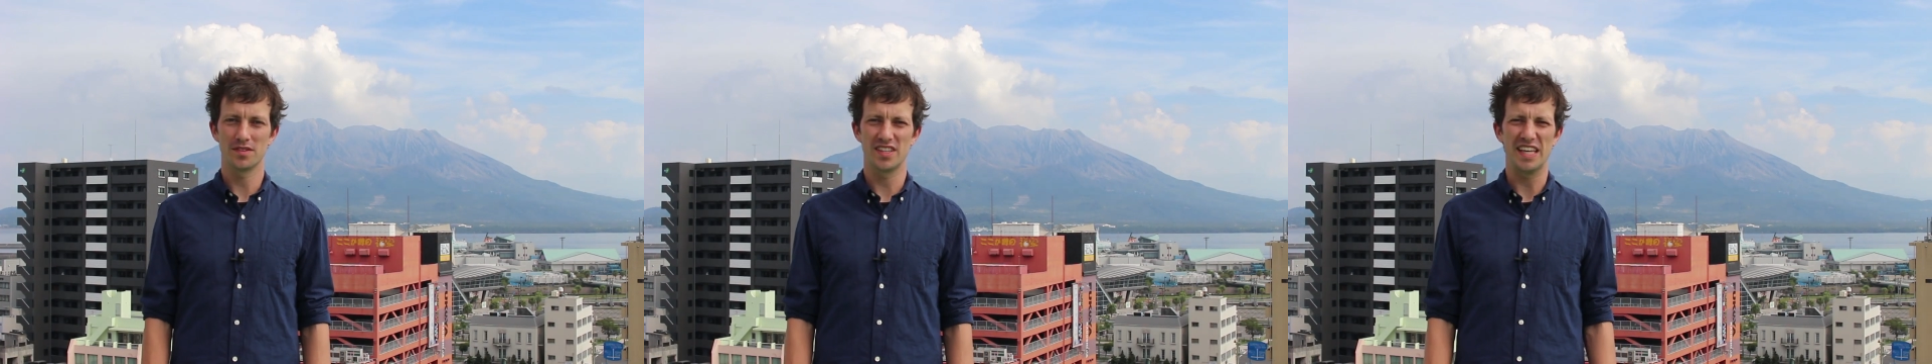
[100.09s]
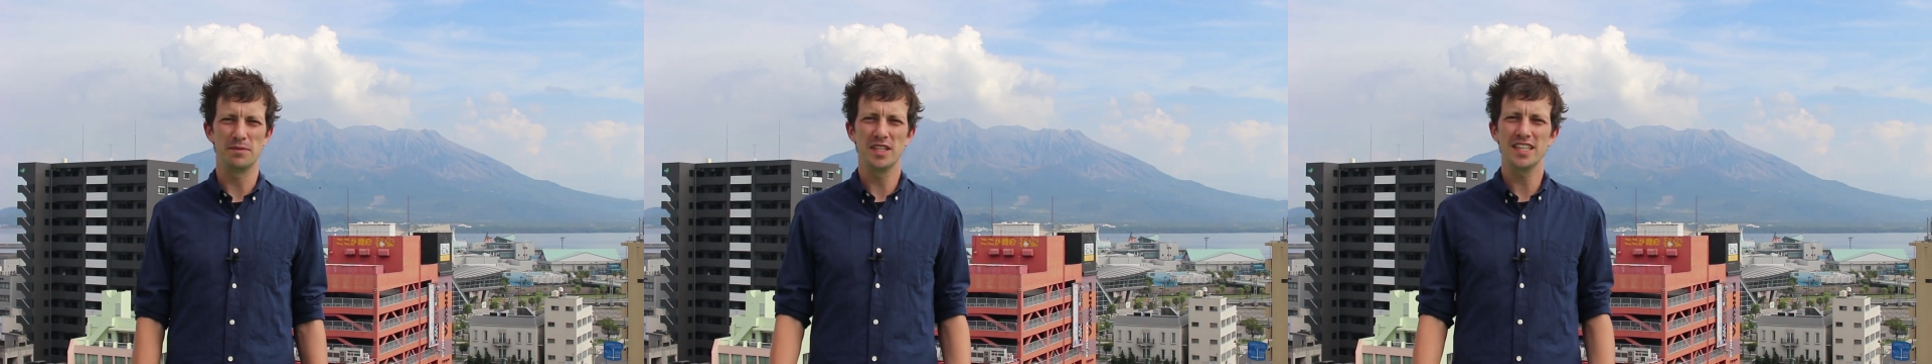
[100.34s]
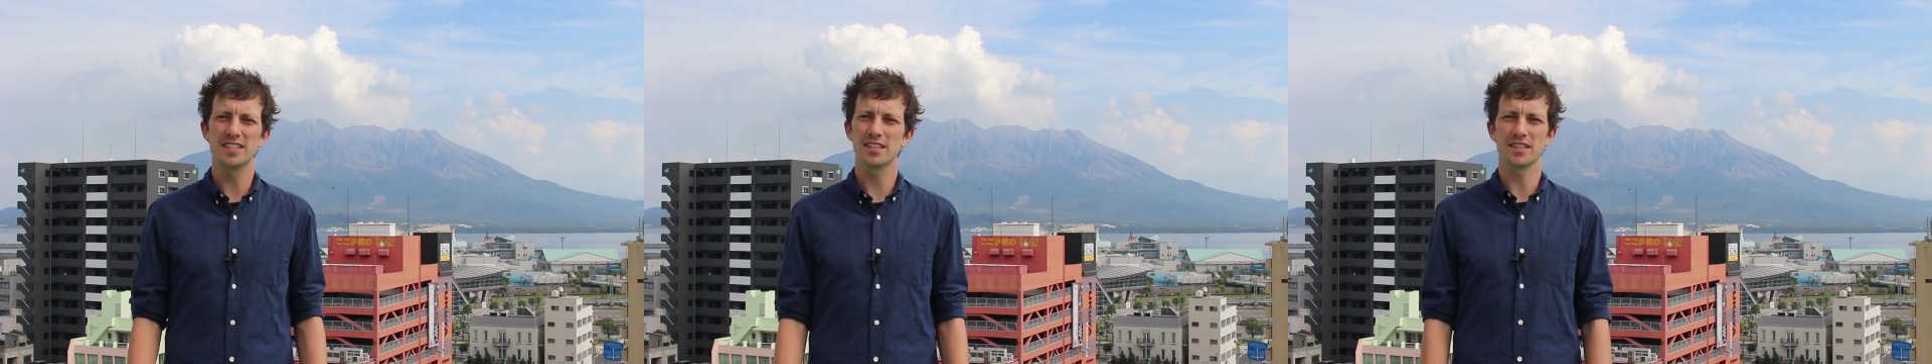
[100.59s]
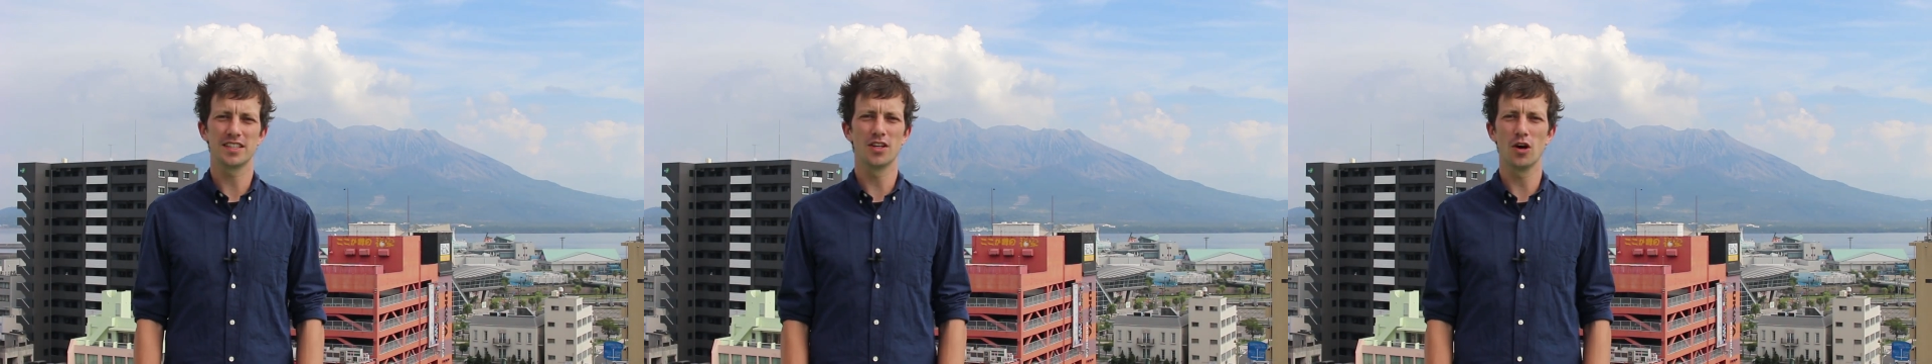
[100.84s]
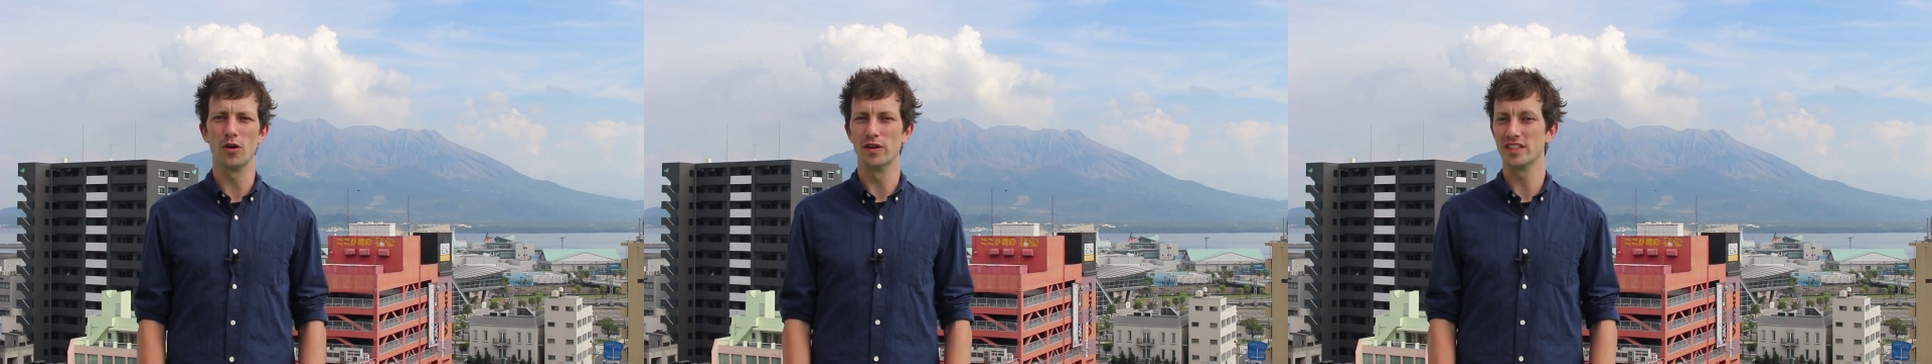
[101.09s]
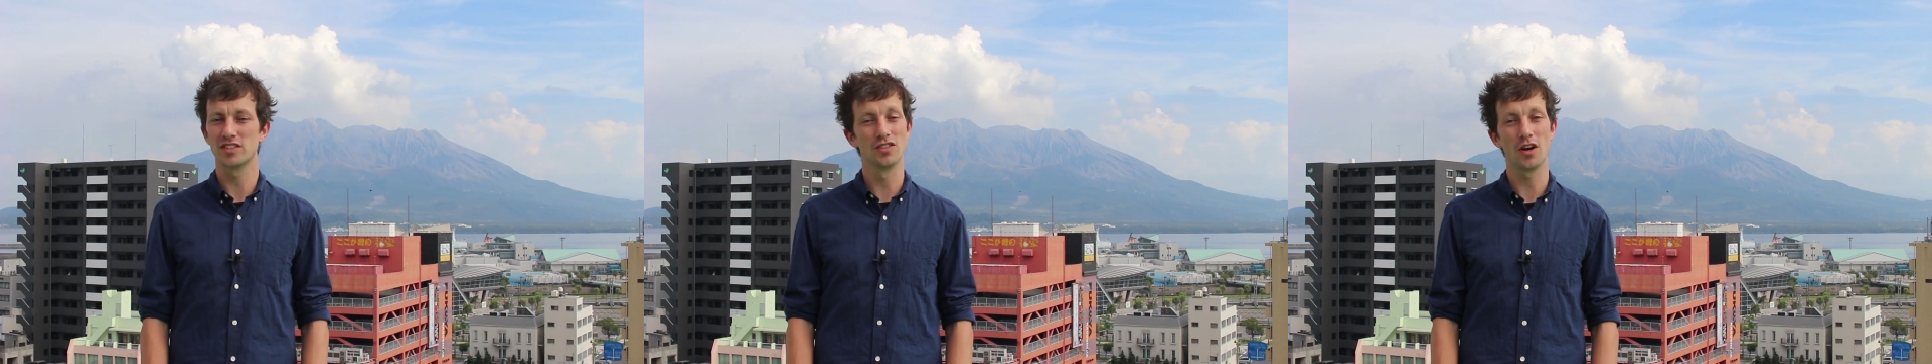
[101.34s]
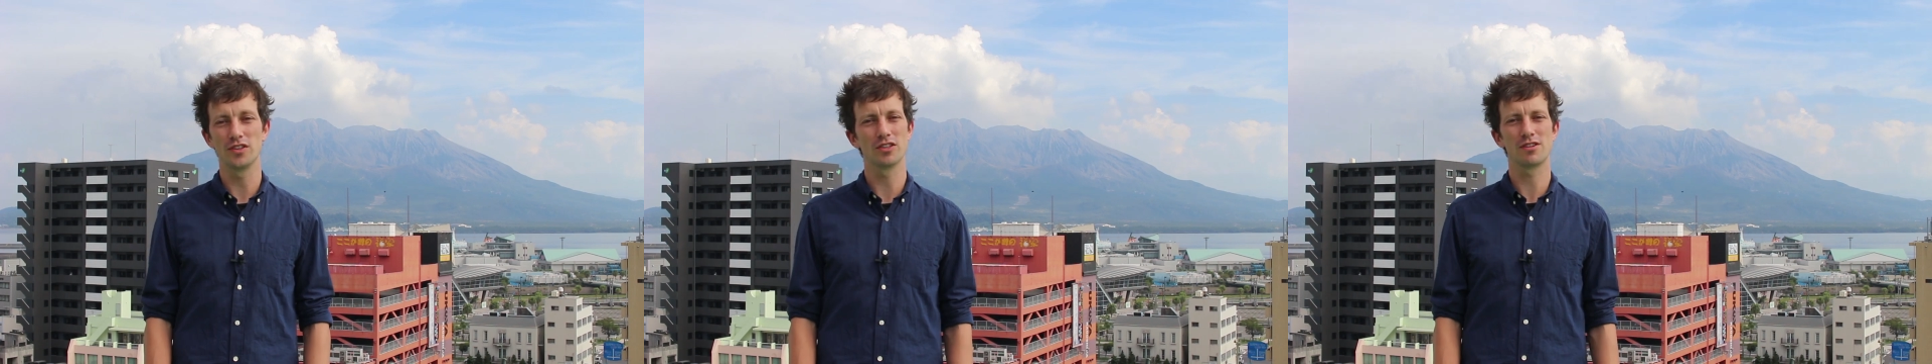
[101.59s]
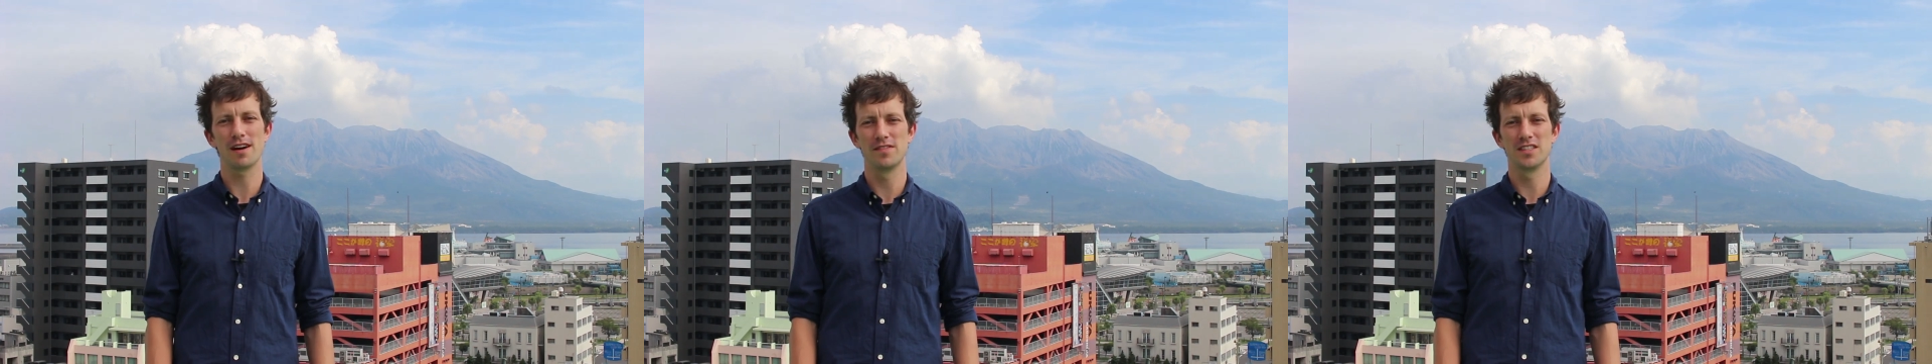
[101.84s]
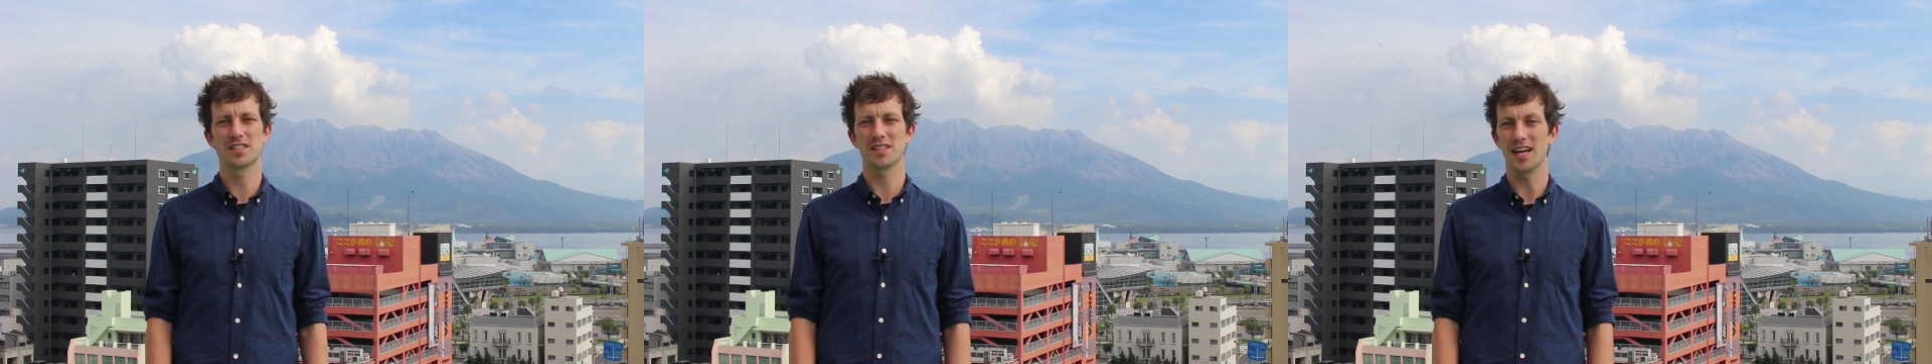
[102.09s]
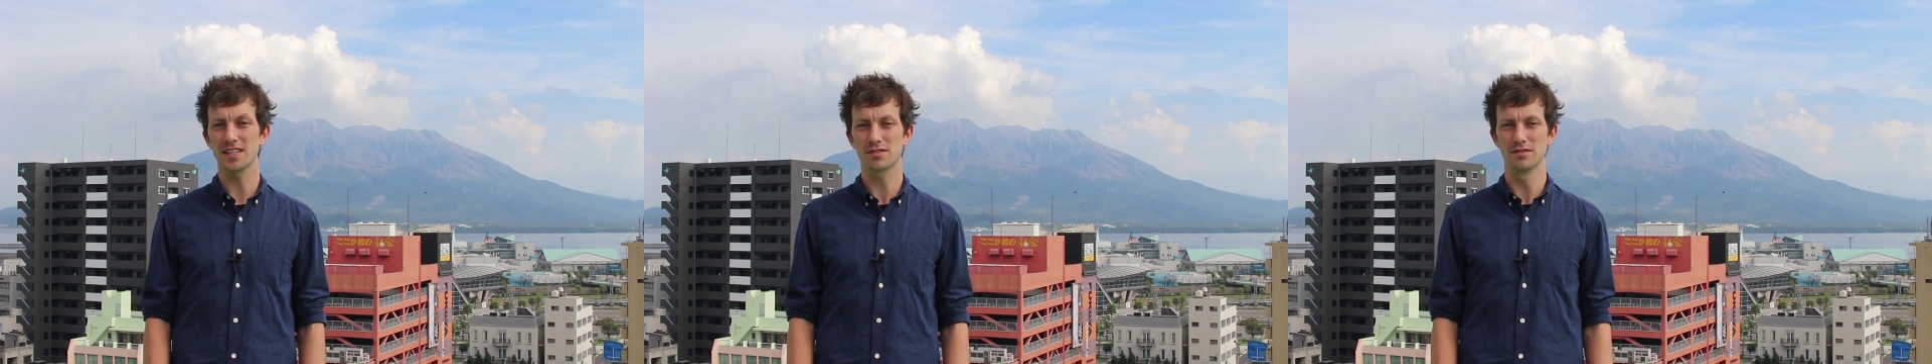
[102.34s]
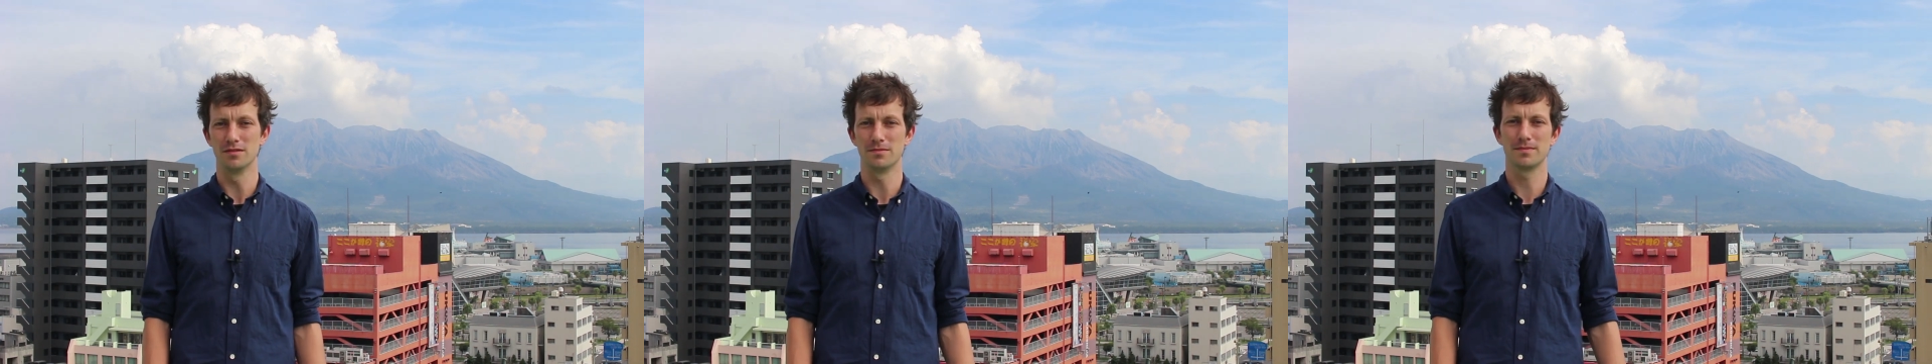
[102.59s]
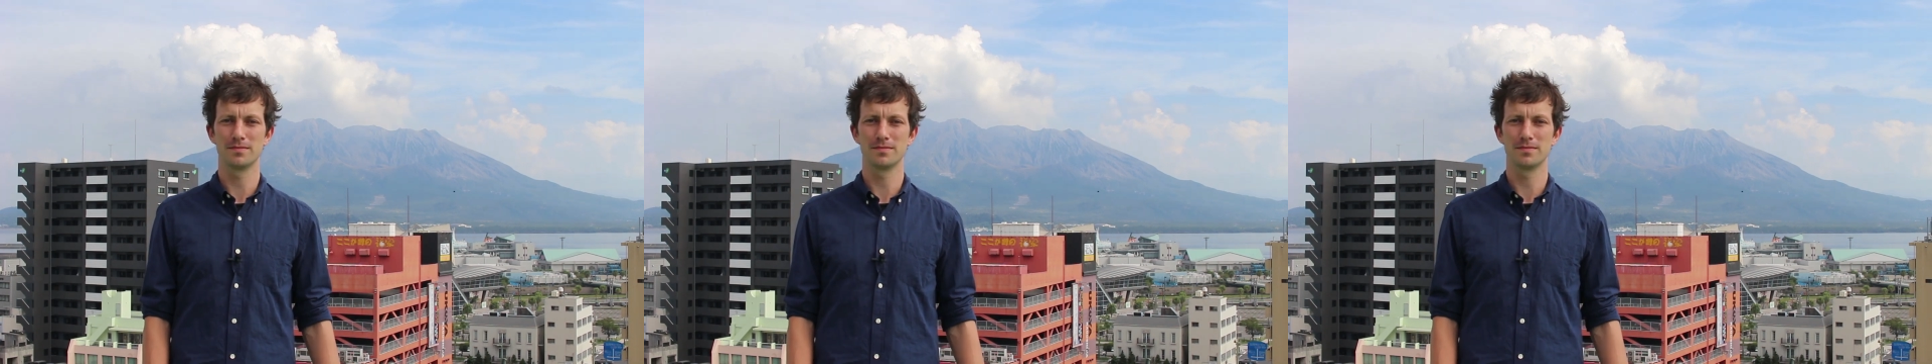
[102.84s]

they immediately know it's not your average classroom.